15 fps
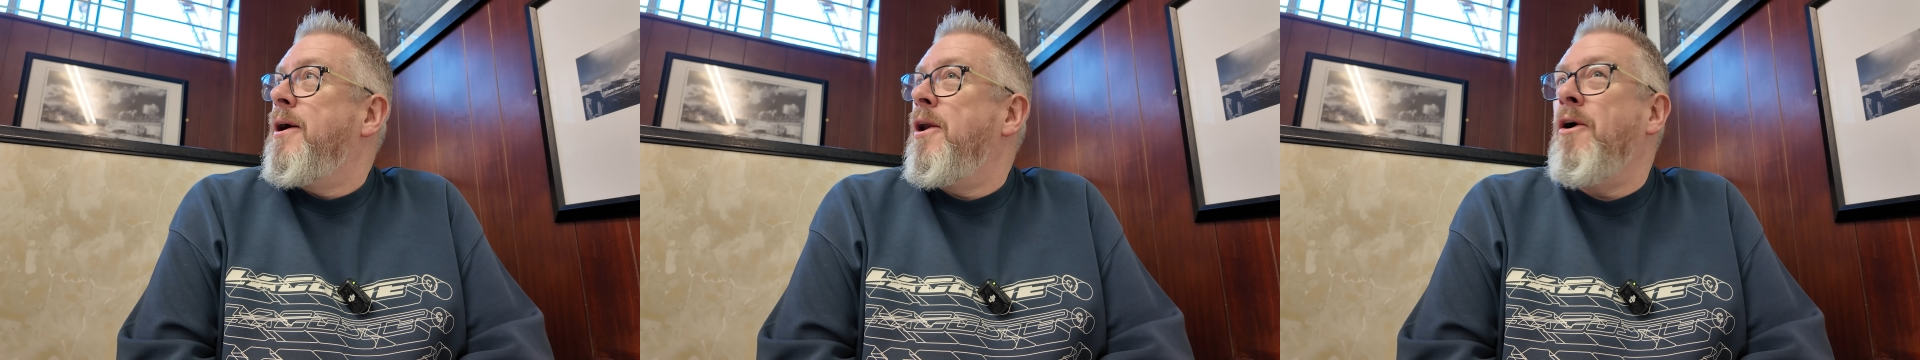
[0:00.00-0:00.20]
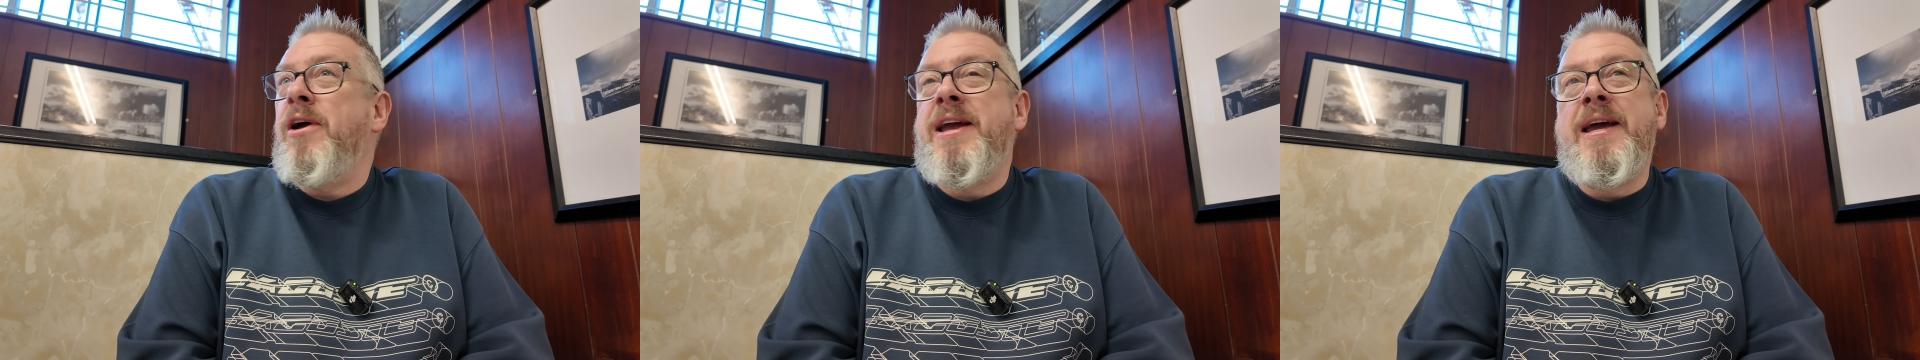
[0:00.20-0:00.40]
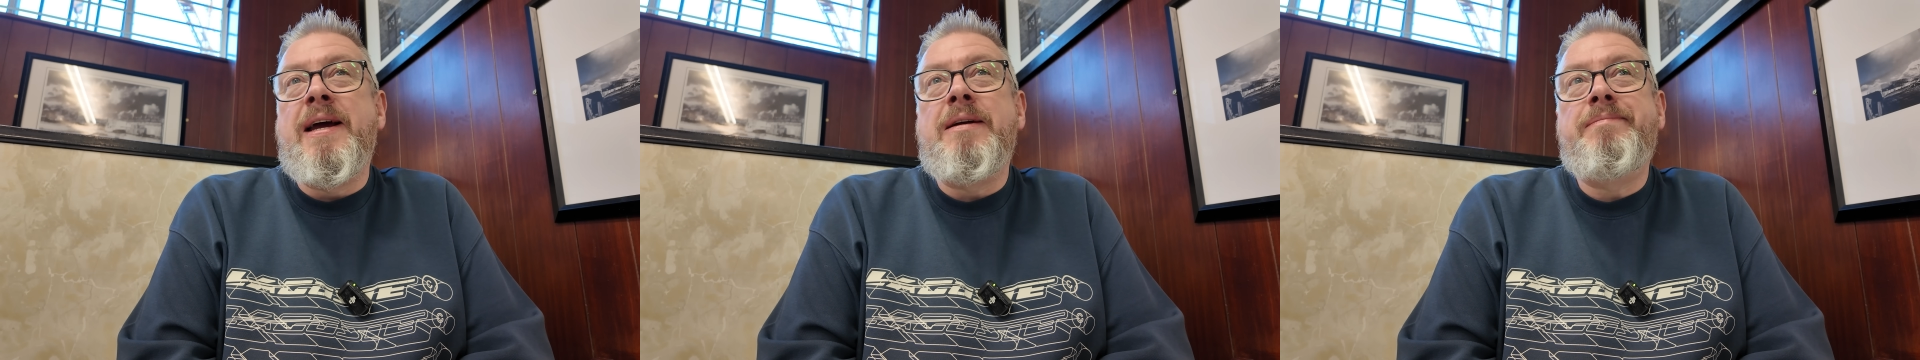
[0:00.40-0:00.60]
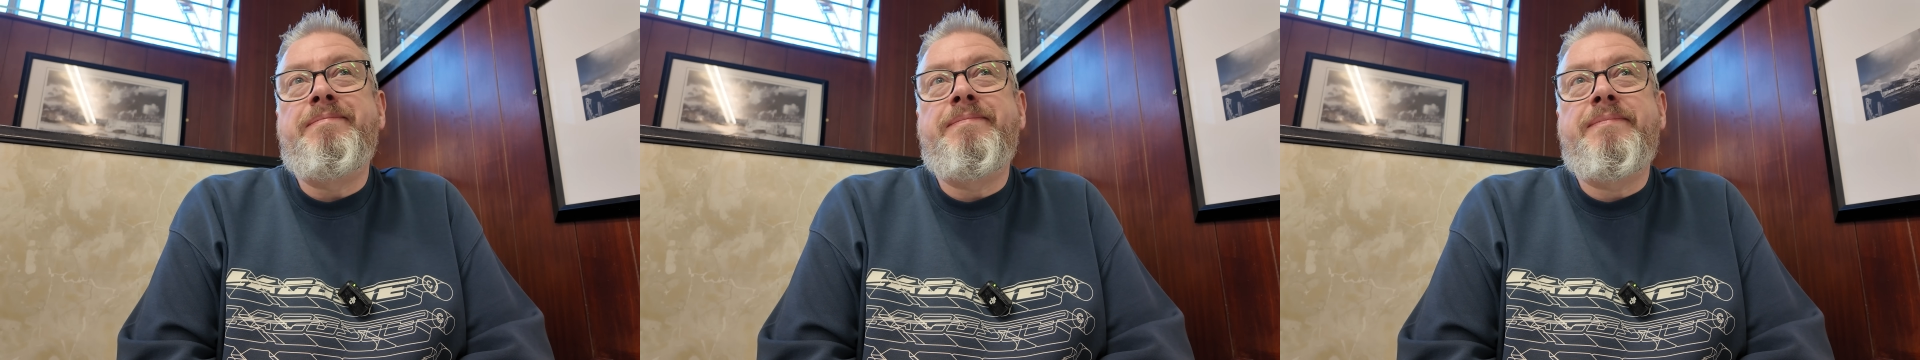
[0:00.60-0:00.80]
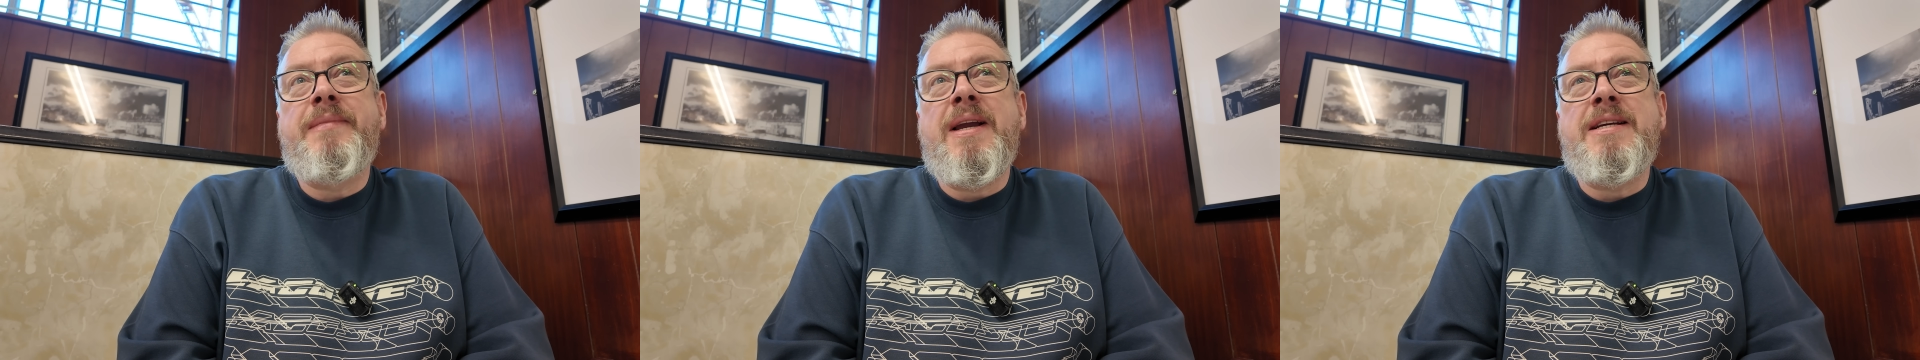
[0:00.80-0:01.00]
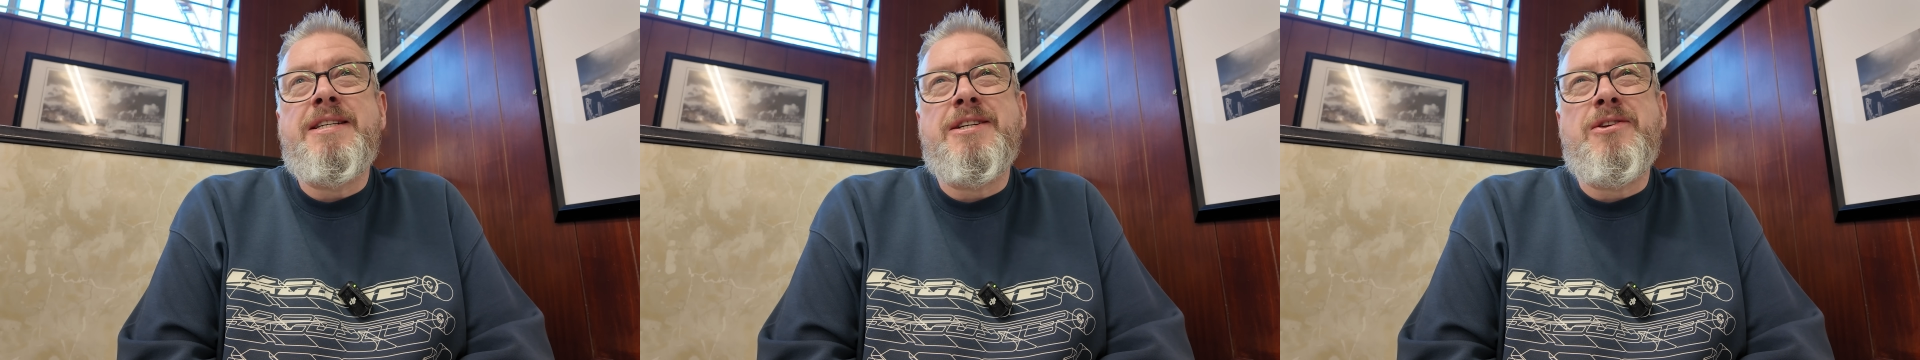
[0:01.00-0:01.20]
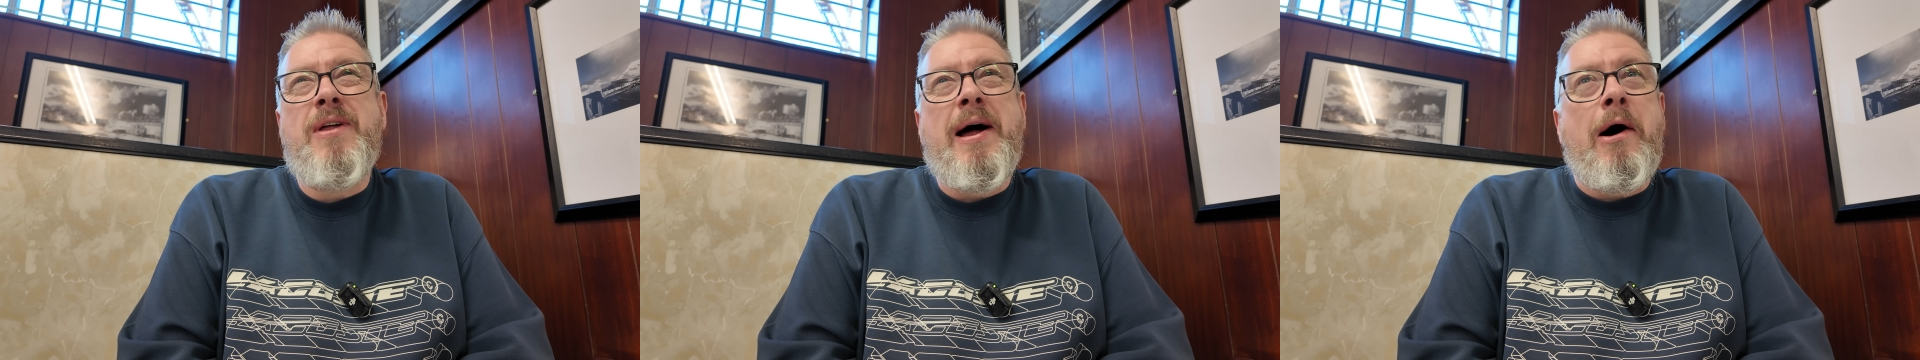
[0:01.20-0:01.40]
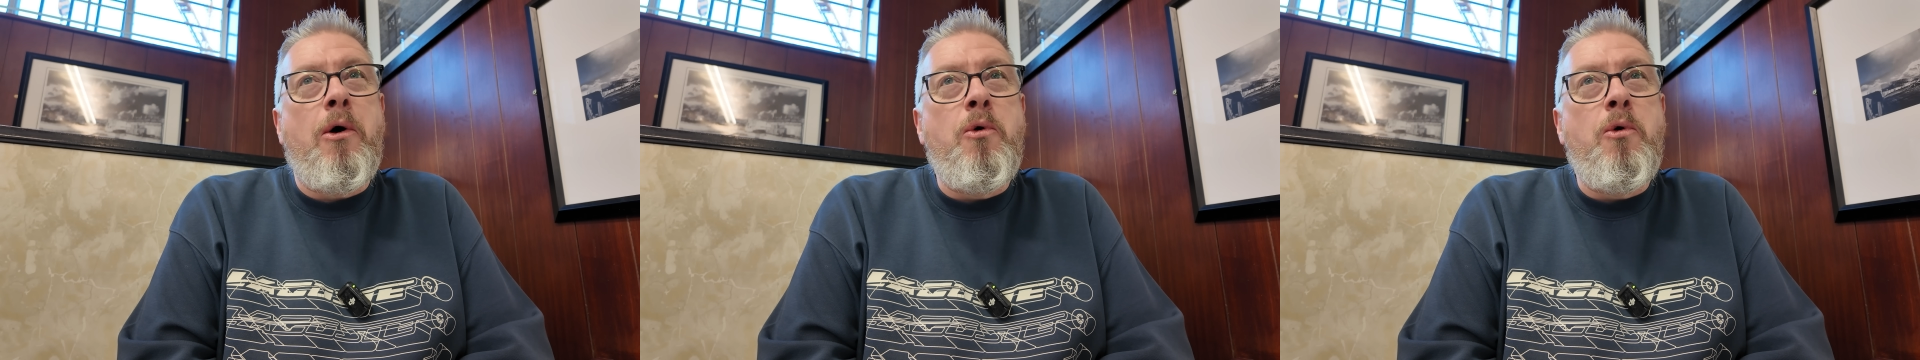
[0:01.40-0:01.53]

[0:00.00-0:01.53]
I like it. It's just got that